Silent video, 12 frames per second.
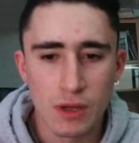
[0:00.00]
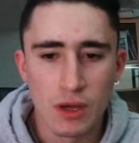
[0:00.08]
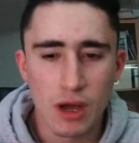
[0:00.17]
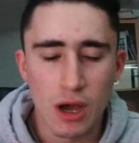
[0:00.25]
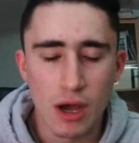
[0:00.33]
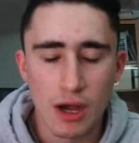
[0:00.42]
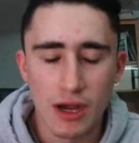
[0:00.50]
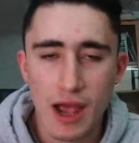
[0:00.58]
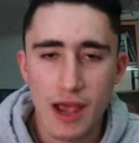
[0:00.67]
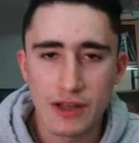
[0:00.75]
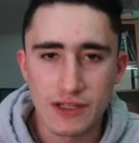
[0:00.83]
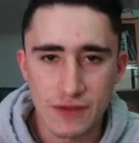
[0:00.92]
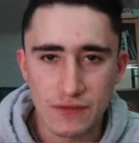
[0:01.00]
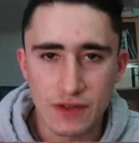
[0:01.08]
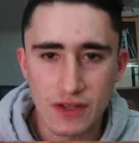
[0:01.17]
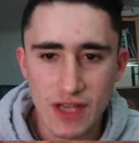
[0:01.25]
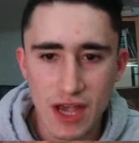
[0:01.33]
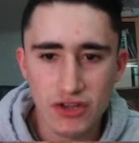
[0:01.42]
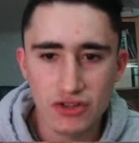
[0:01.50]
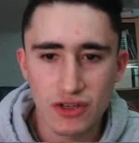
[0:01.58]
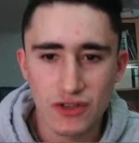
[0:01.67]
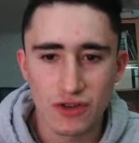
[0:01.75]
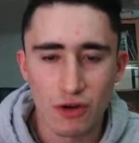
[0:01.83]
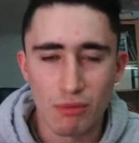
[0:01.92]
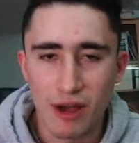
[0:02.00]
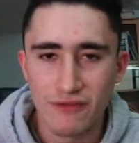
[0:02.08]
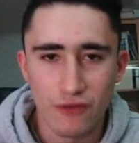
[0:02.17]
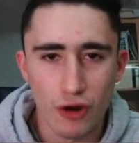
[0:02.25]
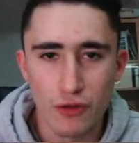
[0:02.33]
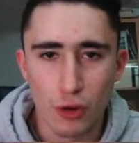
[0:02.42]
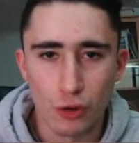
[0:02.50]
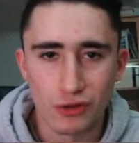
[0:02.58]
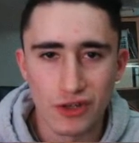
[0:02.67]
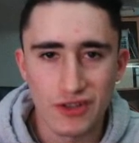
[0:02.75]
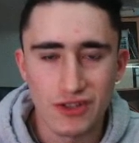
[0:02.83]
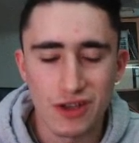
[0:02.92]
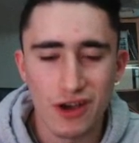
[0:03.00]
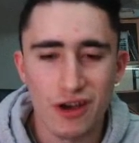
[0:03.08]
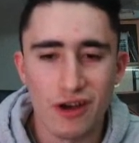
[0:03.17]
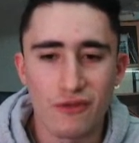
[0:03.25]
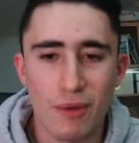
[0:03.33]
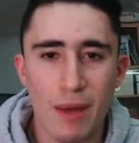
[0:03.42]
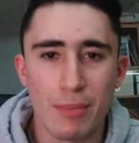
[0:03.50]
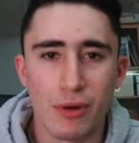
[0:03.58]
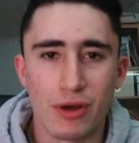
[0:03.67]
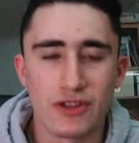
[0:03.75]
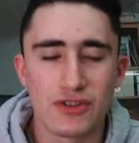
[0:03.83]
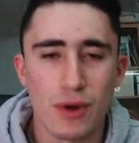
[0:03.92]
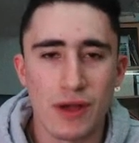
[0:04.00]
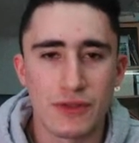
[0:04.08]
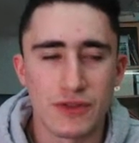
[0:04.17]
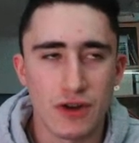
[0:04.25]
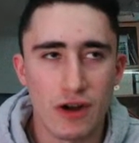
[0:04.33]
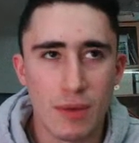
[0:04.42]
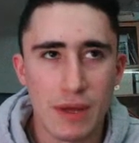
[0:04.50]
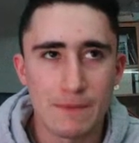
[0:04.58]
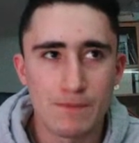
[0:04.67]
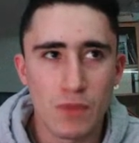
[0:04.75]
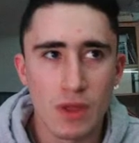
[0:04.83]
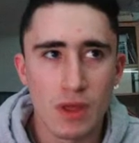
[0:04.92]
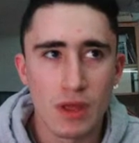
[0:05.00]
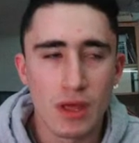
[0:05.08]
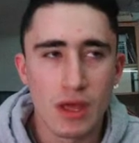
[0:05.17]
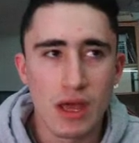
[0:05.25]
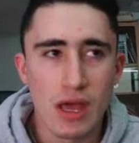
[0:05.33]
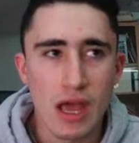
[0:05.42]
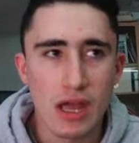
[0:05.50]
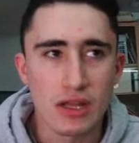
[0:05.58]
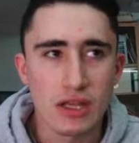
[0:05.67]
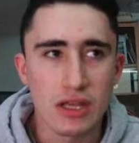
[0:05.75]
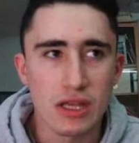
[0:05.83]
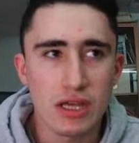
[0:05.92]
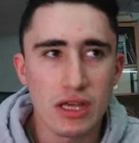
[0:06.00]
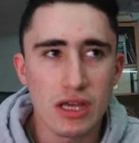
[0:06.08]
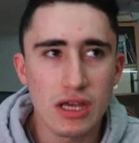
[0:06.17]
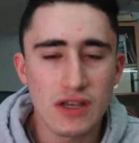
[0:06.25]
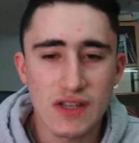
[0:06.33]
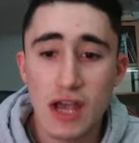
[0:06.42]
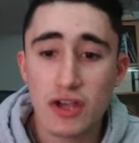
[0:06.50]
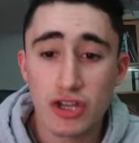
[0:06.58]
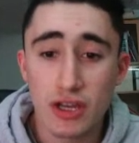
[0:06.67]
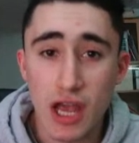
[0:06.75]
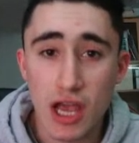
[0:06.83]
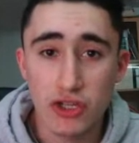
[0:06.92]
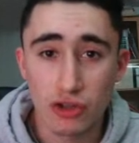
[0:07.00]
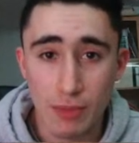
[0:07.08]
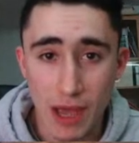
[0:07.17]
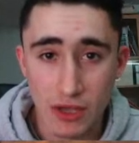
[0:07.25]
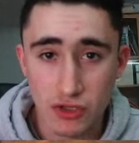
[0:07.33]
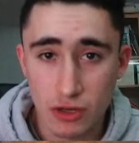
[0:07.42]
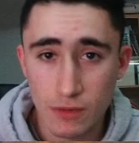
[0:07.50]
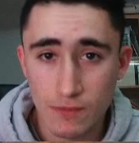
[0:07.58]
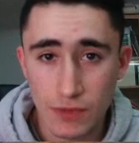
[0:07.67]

A guy in his 50s, actually, so by far the oldest of my opponents throughout this tournament. And he is actually a national master.